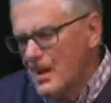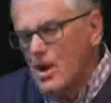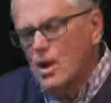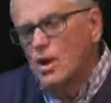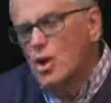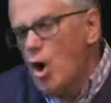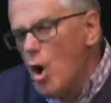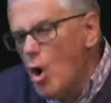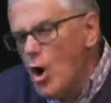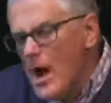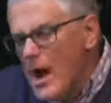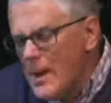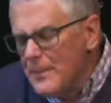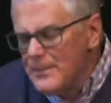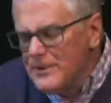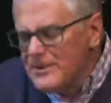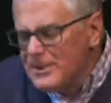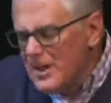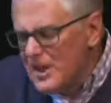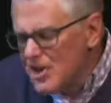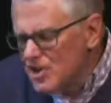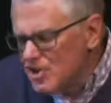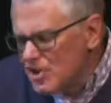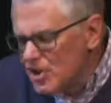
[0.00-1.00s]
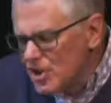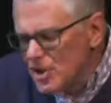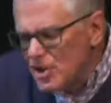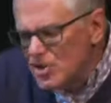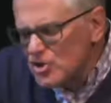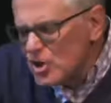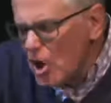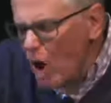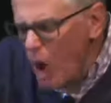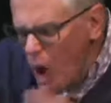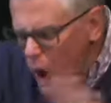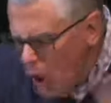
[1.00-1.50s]
Cohabitation
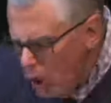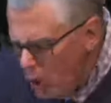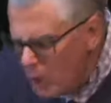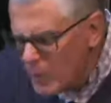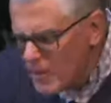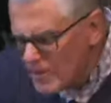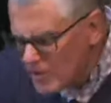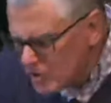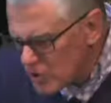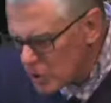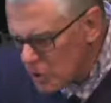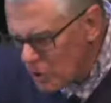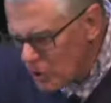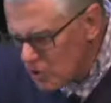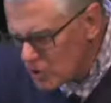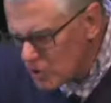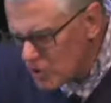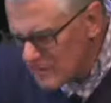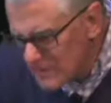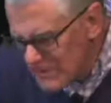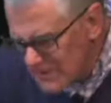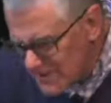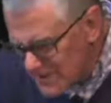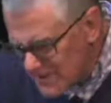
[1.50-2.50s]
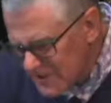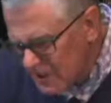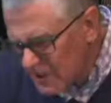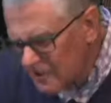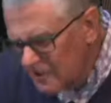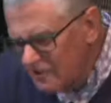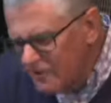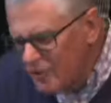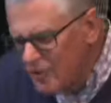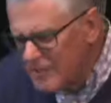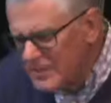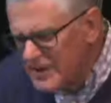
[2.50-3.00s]
is always going to be
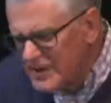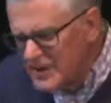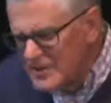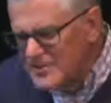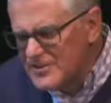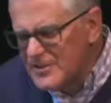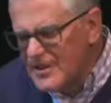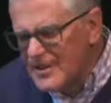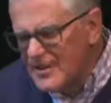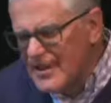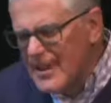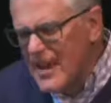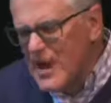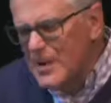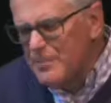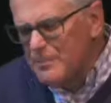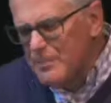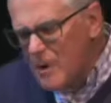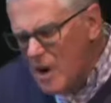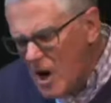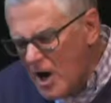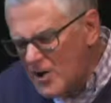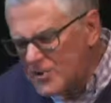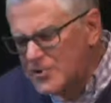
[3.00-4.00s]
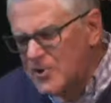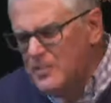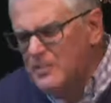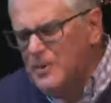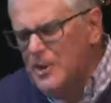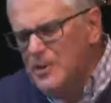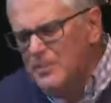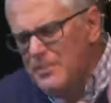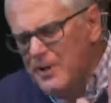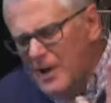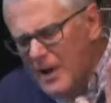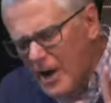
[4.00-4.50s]
sinful because it can't
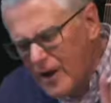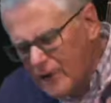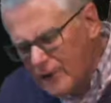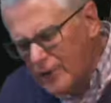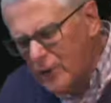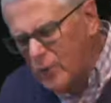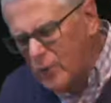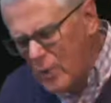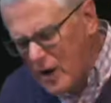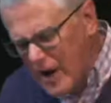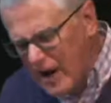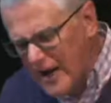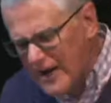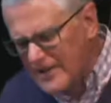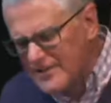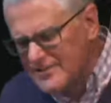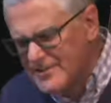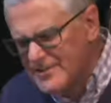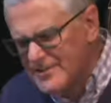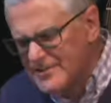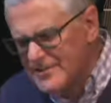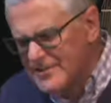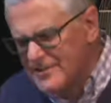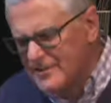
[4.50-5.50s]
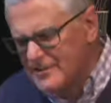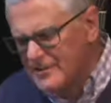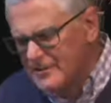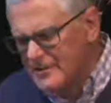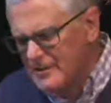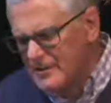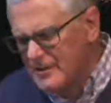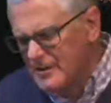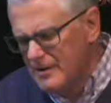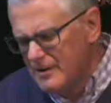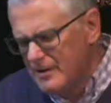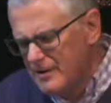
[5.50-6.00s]
possibly be otherwise,
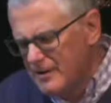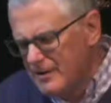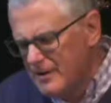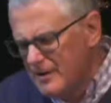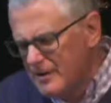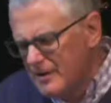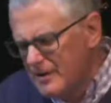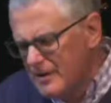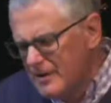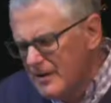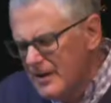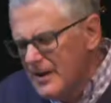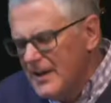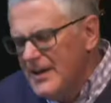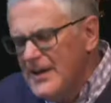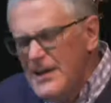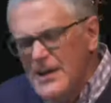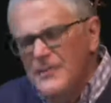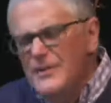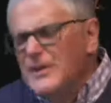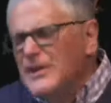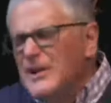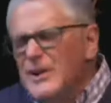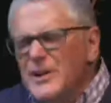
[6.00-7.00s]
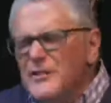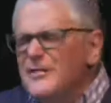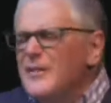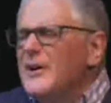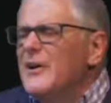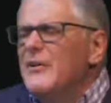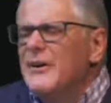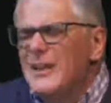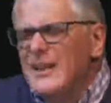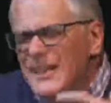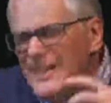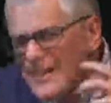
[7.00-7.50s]
even in a
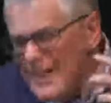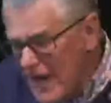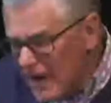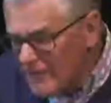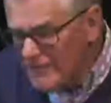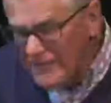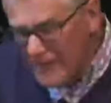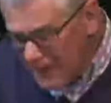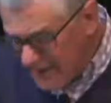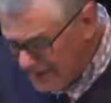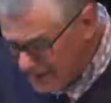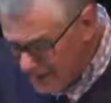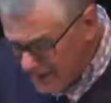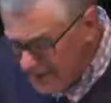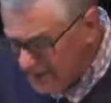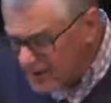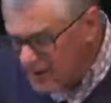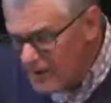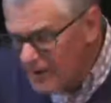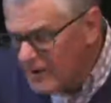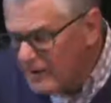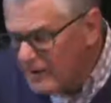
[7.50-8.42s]
very loving,